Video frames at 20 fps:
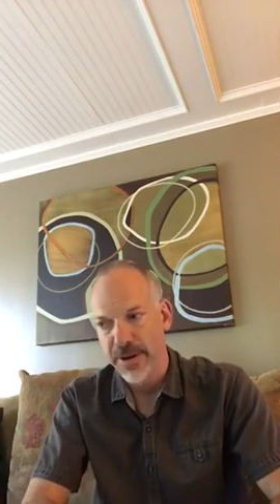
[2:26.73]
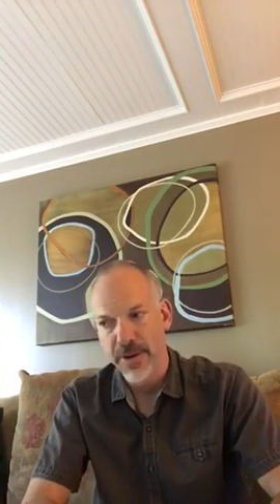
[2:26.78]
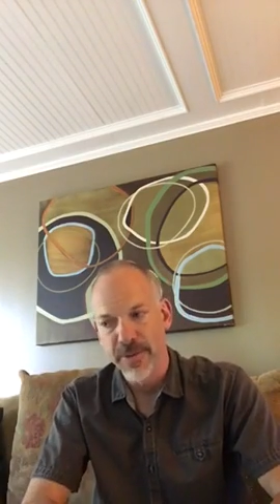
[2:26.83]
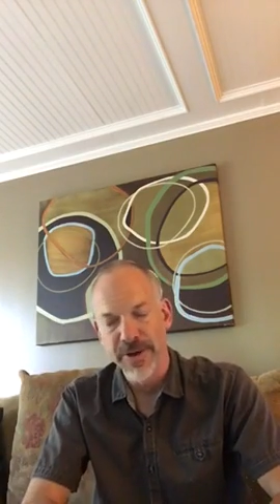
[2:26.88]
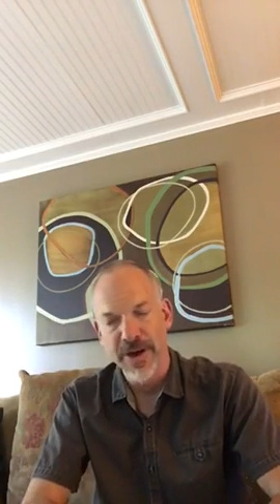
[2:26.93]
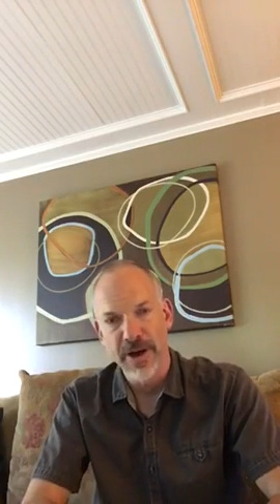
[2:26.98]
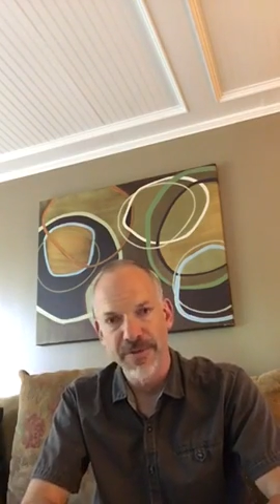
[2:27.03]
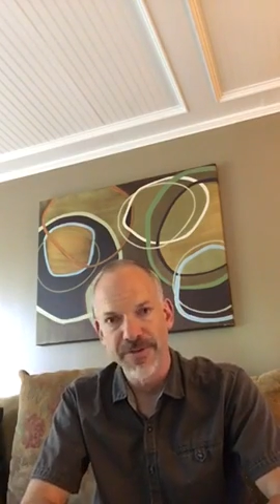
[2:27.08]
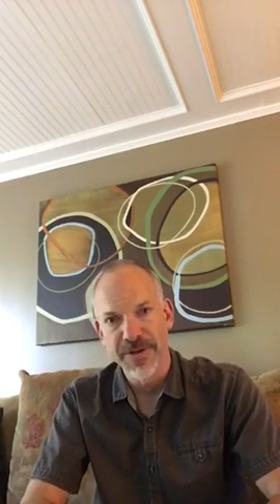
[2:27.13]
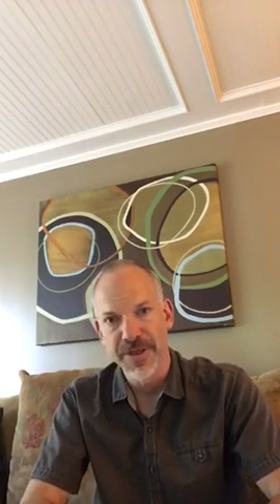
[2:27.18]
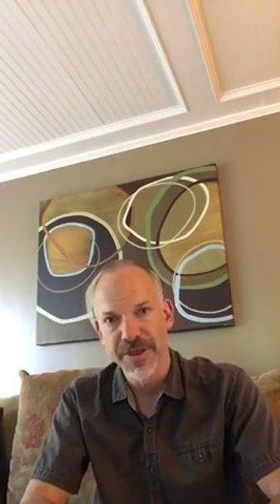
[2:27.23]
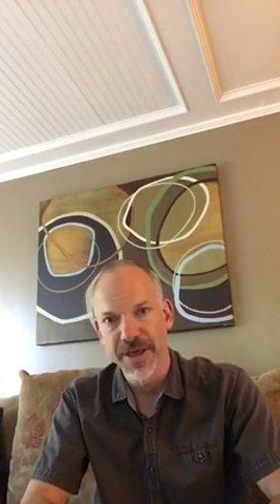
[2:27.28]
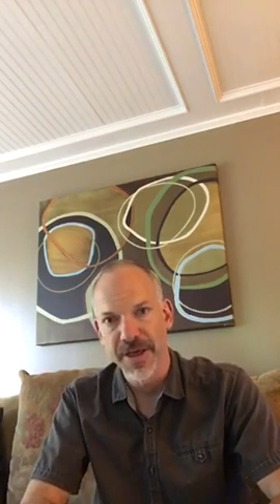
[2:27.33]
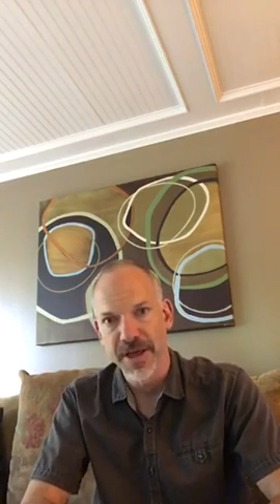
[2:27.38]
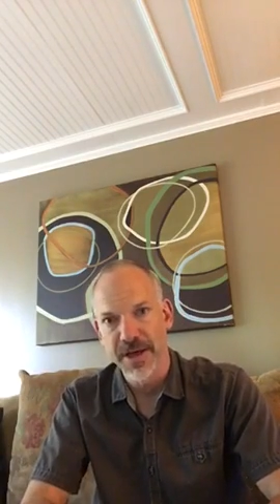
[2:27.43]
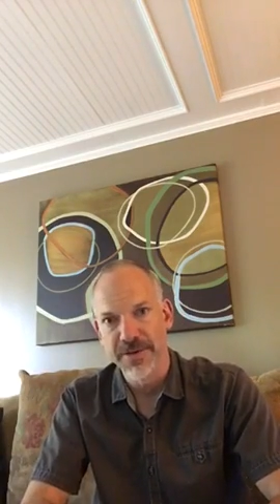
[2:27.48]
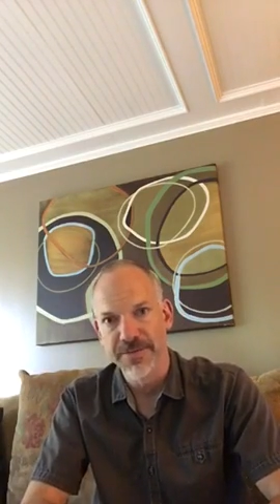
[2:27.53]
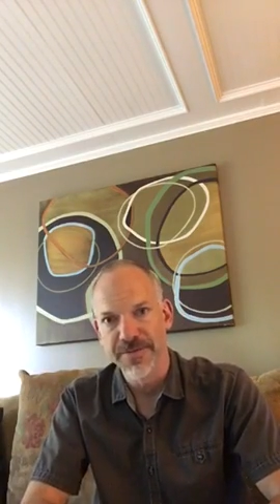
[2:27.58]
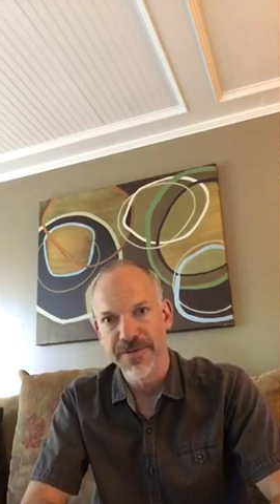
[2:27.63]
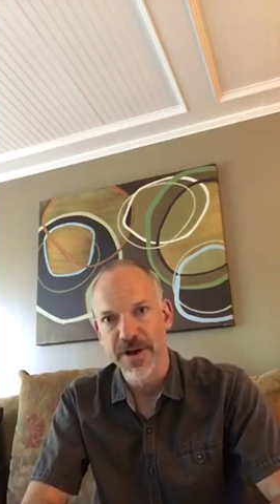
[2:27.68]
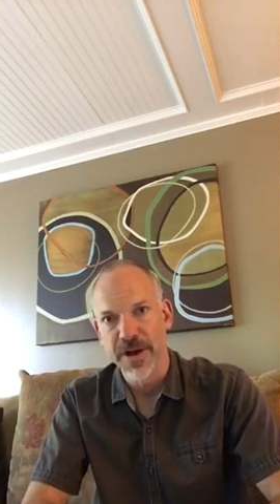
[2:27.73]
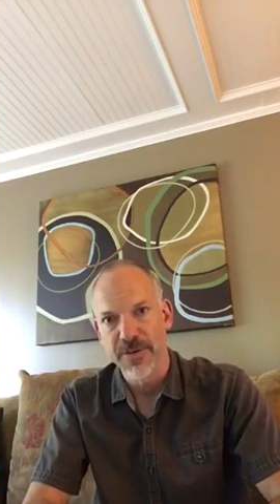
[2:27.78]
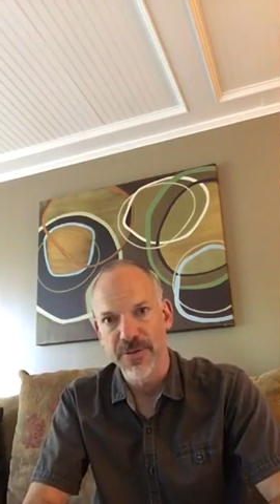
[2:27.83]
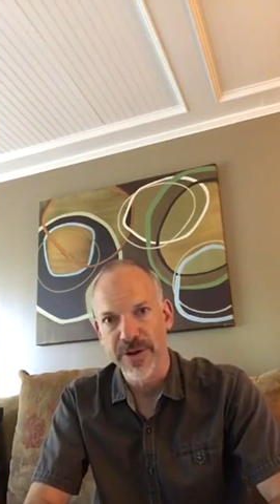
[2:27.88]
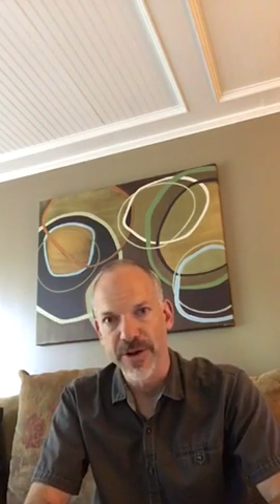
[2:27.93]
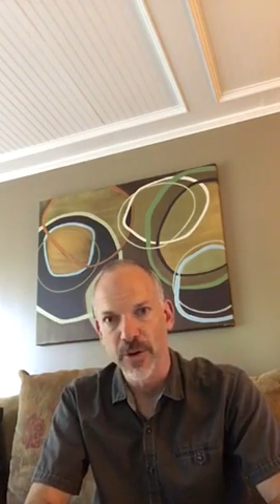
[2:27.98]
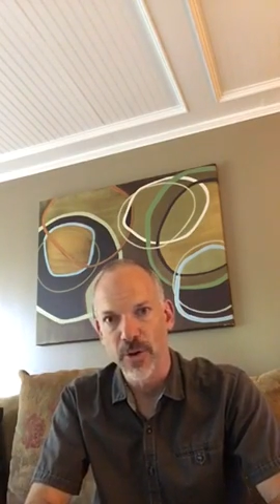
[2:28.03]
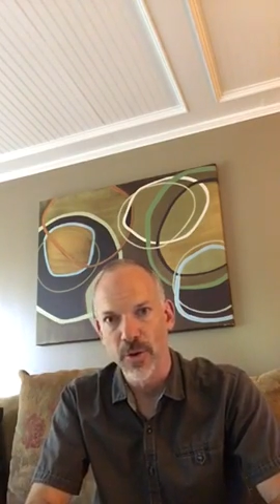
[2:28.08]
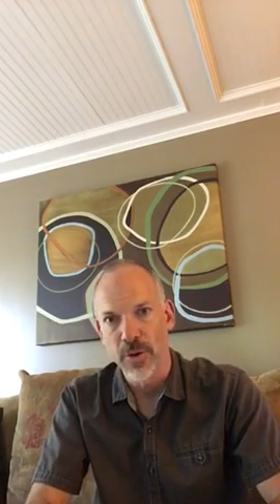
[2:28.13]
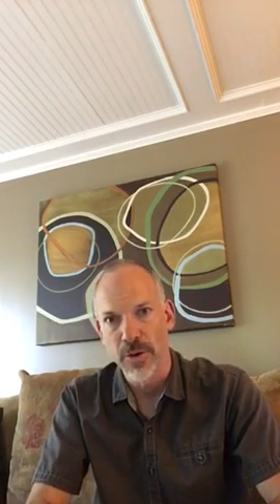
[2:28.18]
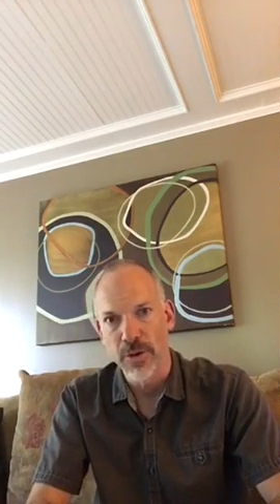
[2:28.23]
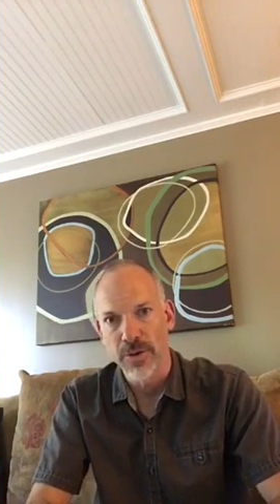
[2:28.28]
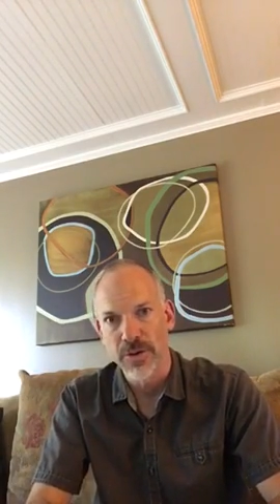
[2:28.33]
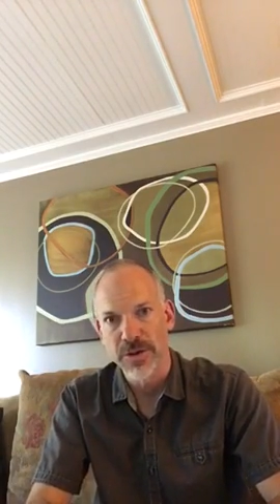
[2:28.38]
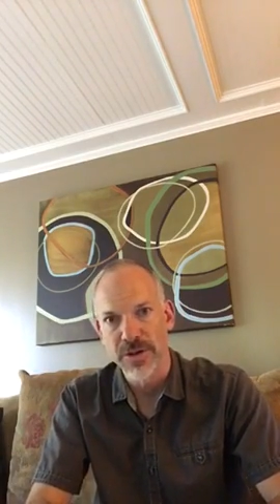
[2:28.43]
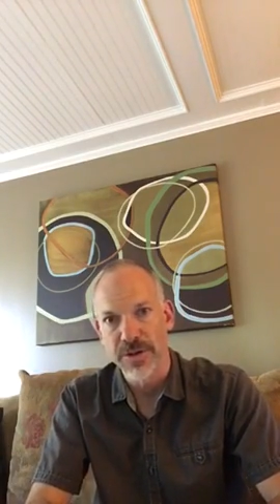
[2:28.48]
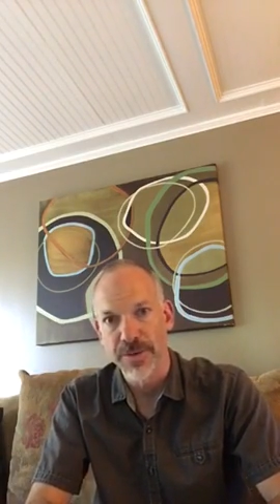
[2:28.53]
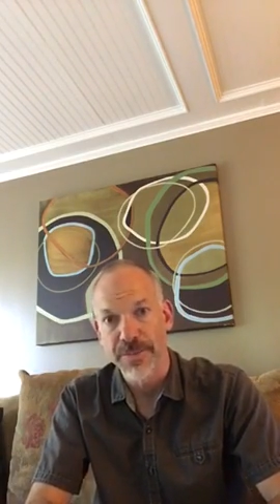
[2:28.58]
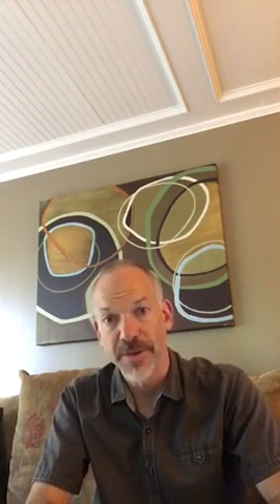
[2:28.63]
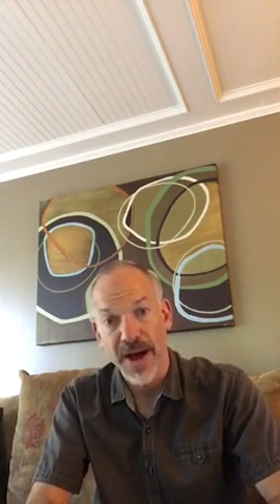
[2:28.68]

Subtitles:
We often think of country corners of the